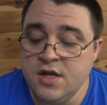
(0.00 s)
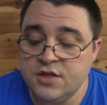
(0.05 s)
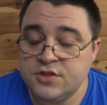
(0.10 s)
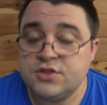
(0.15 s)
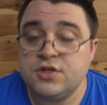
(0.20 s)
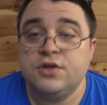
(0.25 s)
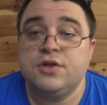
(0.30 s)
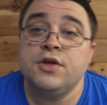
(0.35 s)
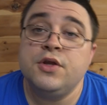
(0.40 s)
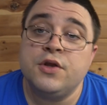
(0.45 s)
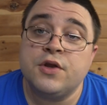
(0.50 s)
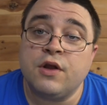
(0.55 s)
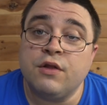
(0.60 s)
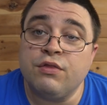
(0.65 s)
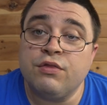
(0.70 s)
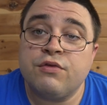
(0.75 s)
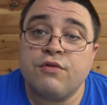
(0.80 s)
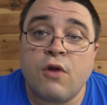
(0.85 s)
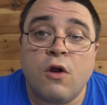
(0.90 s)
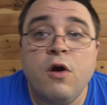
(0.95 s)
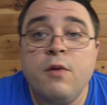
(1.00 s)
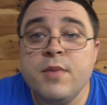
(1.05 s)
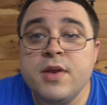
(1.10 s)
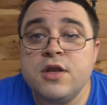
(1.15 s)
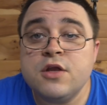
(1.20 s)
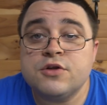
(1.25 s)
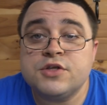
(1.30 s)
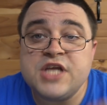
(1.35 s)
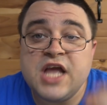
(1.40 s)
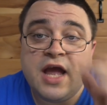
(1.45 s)
so that you can throw them in
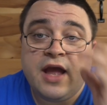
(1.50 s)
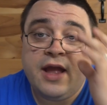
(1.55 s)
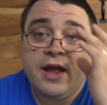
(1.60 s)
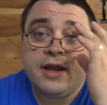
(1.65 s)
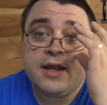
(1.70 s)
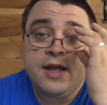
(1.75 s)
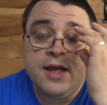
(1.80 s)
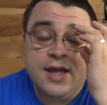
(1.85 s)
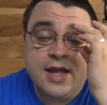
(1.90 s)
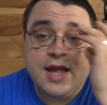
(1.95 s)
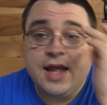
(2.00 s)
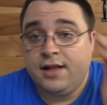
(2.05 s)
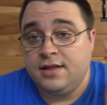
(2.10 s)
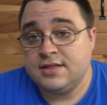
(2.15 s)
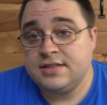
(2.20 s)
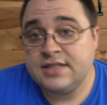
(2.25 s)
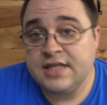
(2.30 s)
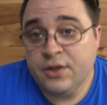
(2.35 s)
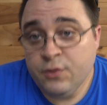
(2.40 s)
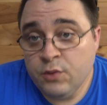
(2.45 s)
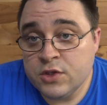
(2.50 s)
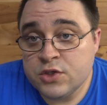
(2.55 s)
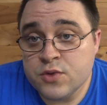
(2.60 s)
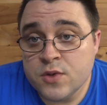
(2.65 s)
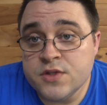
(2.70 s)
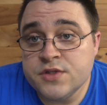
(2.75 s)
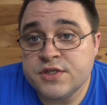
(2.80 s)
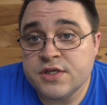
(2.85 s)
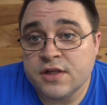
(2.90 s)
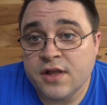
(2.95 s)
your tank and see which
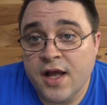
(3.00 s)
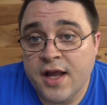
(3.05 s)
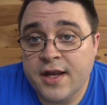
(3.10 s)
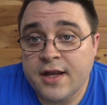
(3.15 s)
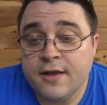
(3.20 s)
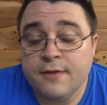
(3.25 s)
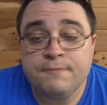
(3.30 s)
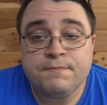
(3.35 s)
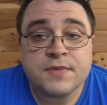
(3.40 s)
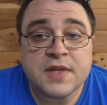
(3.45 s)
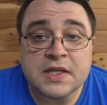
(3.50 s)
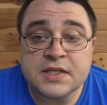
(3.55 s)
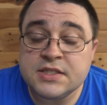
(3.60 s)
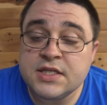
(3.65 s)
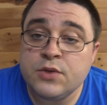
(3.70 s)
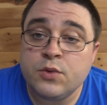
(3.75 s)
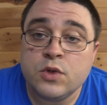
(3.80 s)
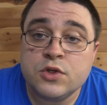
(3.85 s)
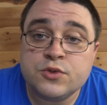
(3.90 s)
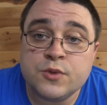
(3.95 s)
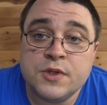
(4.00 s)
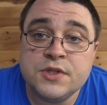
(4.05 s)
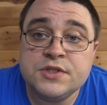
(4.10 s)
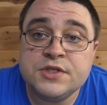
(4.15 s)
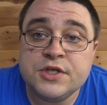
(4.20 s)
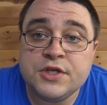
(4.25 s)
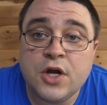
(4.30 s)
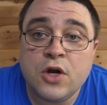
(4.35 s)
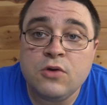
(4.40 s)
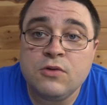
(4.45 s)
ones you like, see which ones
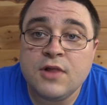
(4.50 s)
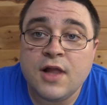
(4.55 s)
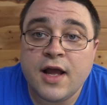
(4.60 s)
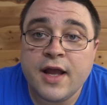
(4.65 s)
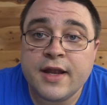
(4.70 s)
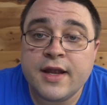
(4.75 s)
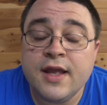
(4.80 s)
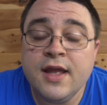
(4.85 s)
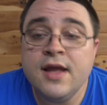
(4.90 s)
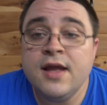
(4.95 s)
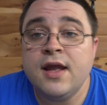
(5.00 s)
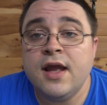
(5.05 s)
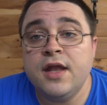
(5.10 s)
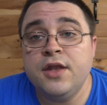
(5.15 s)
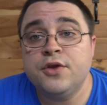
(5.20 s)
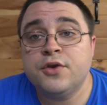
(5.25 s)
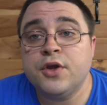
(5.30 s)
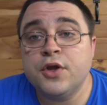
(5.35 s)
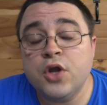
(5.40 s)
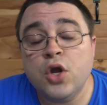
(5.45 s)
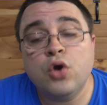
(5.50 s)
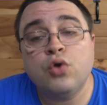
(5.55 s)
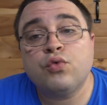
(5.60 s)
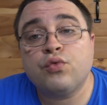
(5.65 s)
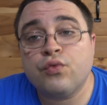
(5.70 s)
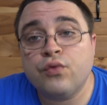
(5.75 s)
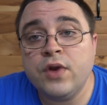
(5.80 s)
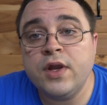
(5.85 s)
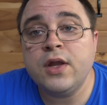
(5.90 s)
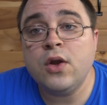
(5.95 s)
you don't like, and you can go
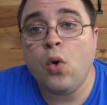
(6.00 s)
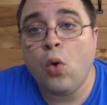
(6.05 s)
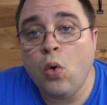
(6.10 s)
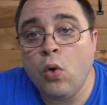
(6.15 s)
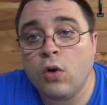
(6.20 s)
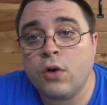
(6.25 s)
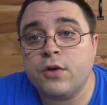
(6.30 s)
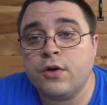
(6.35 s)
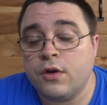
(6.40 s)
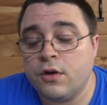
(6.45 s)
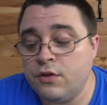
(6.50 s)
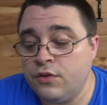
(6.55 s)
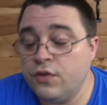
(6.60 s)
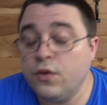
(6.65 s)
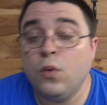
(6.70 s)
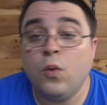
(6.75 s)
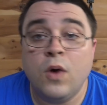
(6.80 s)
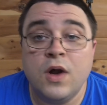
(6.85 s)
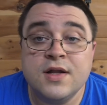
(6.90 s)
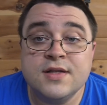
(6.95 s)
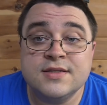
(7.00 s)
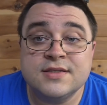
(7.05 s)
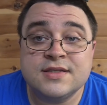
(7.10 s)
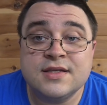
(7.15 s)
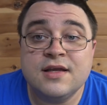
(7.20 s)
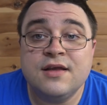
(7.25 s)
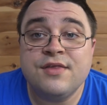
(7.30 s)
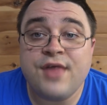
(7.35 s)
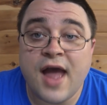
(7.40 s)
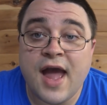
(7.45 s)
reorder the ones
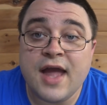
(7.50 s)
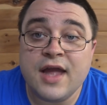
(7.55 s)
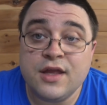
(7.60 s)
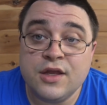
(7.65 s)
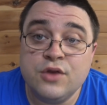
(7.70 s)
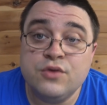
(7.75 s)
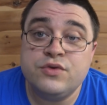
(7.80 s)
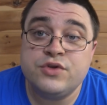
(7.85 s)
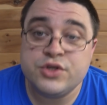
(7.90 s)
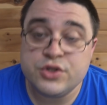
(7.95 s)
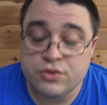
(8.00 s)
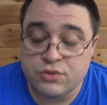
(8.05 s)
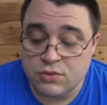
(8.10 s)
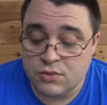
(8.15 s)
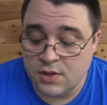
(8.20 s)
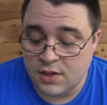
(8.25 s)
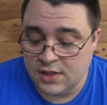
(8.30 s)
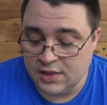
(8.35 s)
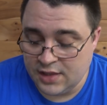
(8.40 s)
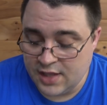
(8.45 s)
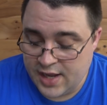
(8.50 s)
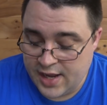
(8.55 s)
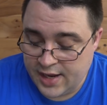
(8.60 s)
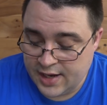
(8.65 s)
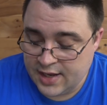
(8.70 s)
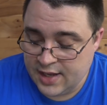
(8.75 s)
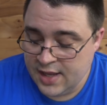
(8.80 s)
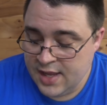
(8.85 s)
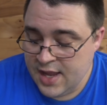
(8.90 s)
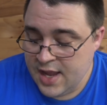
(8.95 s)
that you do
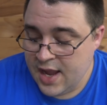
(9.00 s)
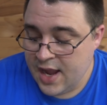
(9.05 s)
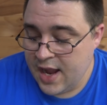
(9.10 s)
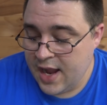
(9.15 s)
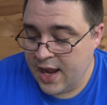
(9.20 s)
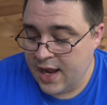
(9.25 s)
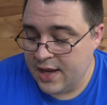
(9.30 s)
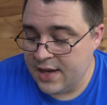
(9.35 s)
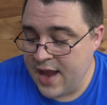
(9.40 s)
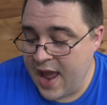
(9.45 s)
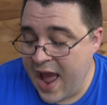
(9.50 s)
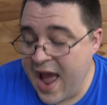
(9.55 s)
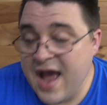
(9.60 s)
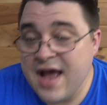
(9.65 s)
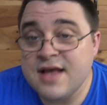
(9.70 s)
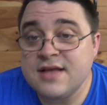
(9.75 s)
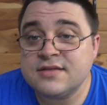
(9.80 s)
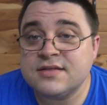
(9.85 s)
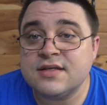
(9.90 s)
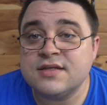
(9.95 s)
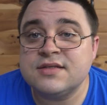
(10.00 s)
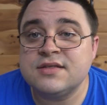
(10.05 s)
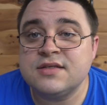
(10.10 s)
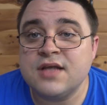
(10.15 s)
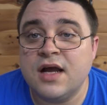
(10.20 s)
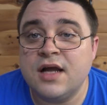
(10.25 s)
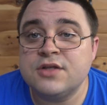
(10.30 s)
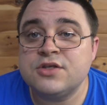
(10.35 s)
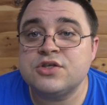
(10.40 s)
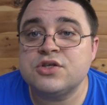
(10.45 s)
like. And as
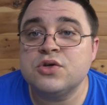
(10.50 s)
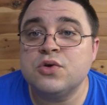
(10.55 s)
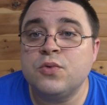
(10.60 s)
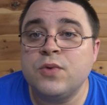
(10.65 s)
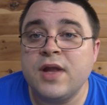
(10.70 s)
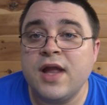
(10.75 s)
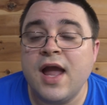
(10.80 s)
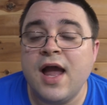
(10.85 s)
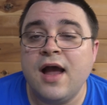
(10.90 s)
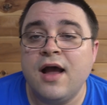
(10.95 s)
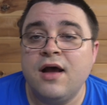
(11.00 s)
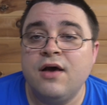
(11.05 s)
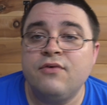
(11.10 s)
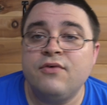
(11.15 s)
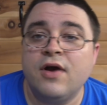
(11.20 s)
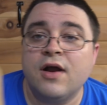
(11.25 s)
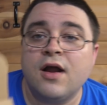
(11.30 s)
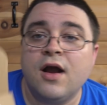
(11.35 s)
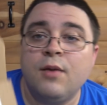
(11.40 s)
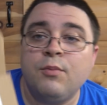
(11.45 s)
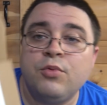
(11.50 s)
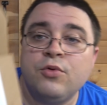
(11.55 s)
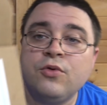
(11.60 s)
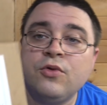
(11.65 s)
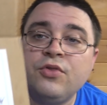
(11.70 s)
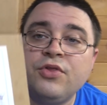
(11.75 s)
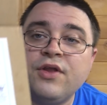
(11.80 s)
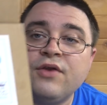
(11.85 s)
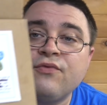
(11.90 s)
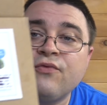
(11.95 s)
such, we have a
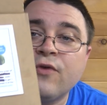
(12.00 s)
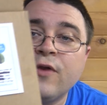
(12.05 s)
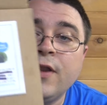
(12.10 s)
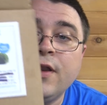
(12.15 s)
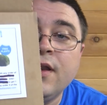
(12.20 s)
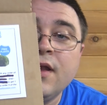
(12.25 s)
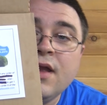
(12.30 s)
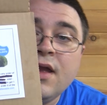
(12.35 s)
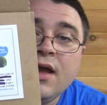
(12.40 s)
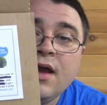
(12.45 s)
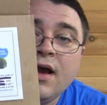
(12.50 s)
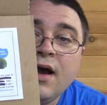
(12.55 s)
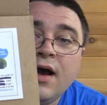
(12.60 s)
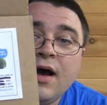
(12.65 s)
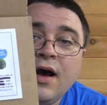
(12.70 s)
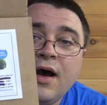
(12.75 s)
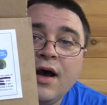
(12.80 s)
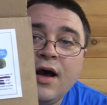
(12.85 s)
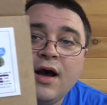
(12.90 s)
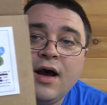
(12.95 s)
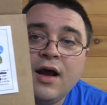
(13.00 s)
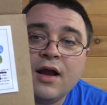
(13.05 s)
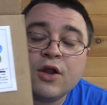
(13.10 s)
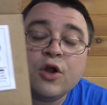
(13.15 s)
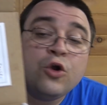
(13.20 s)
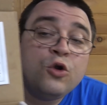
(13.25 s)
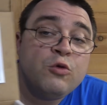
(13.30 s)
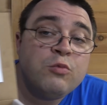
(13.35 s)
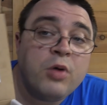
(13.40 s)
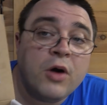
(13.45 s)
couple different
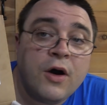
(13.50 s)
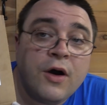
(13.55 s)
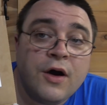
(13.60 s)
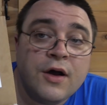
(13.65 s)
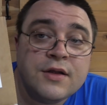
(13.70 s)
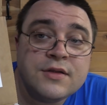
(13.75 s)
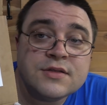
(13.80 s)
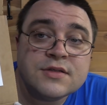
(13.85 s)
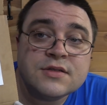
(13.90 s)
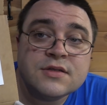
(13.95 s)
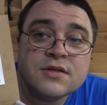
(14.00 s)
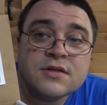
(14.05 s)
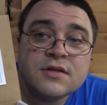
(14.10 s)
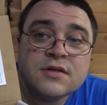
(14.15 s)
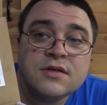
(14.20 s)
coupons